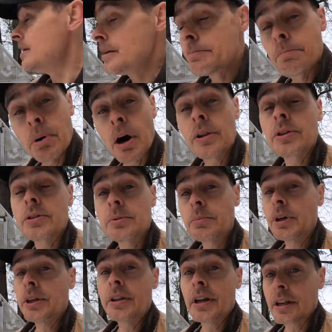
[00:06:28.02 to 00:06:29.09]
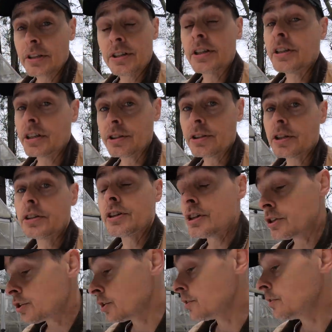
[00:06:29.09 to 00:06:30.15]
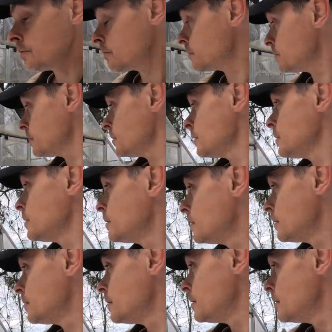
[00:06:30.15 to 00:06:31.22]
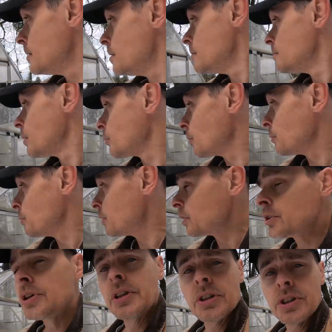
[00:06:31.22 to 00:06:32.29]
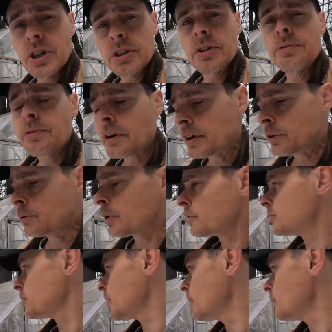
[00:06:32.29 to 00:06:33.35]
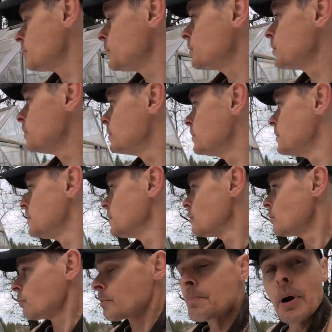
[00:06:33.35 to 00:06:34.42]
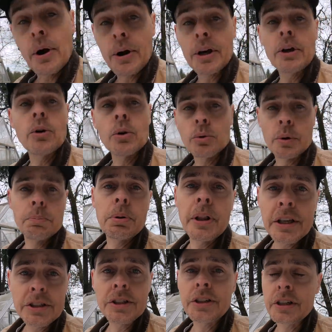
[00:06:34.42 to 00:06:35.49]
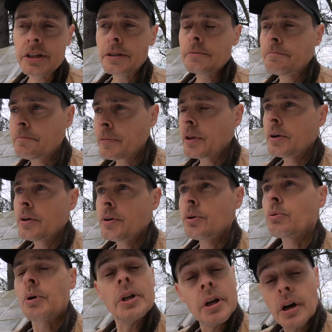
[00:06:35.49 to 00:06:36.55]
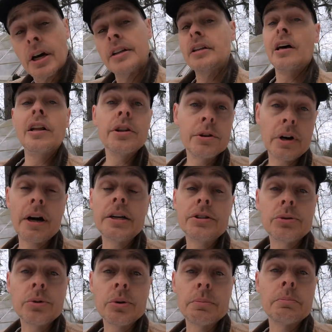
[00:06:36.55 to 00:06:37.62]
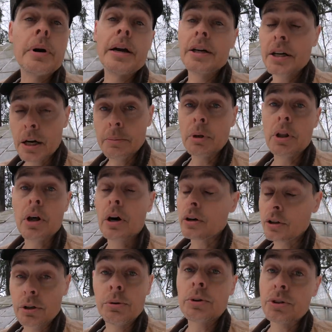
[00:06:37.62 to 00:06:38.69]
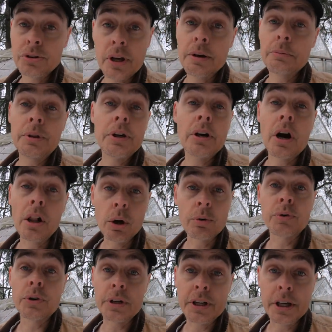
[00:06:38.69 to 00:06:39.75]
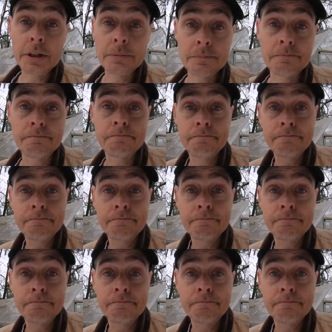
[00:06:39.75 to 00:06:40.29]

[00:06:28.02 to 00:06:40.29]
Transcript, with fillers: It bothers me that it's in this condition, but we really couldn't justify to ourselves repairing or replacing it when another ice storm might come along and do the same thing all over again.